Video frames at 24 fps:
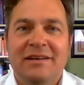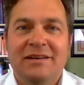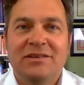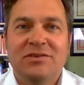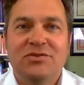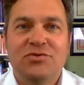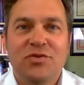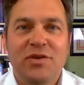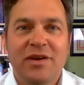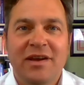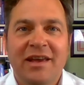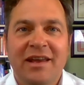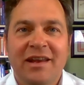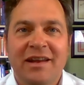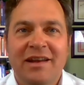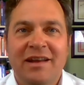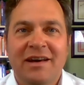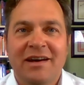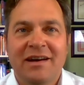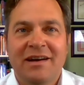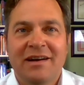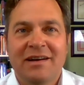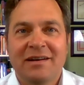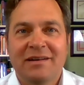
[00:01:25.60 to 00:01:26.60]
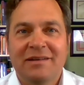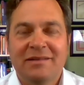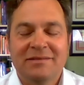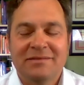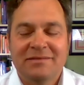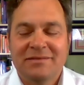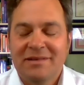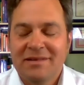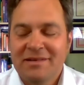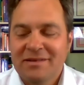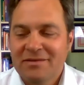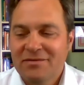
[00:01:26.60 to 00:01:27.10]
drinking
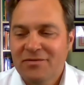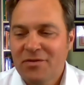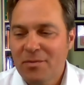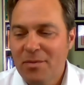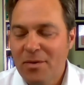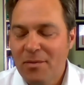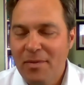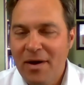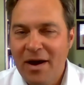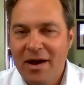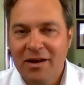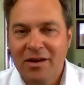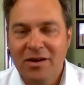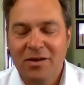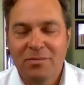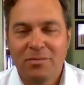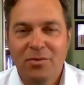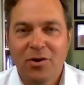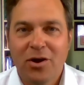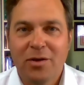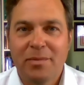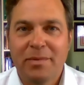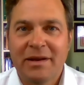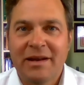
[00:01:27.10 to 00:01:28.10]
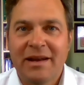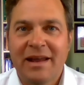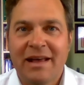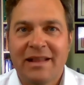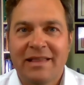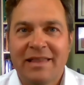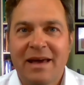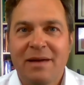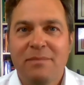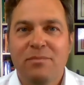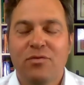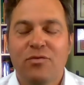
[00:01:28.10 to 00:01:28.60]
from a bottle of bourbon at
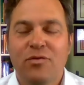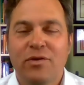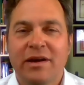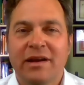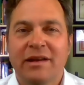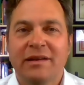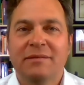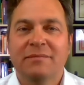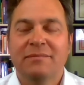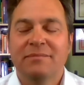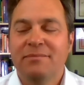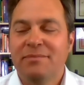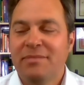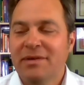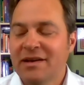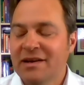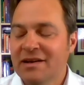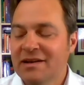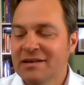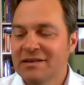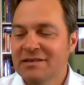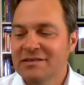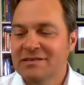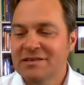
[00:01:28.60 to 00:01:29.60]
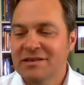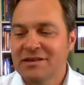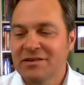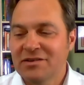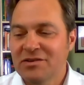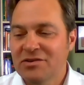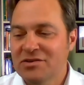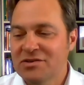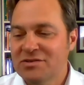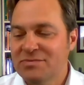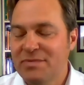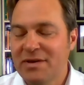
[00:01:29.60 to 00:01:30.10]
that point, because
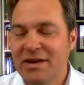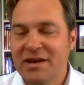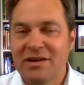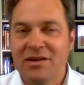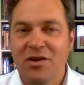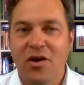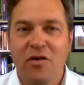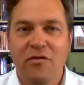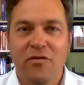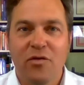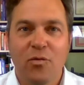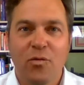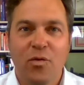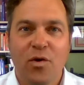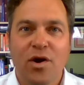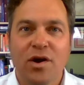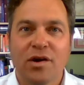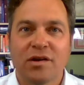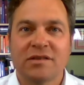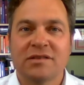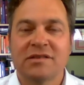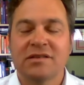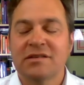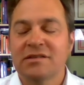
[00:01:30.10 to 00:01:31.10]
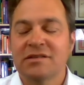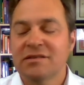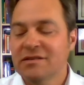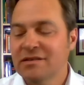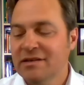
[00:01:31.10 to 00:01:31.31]
you're just being overworked.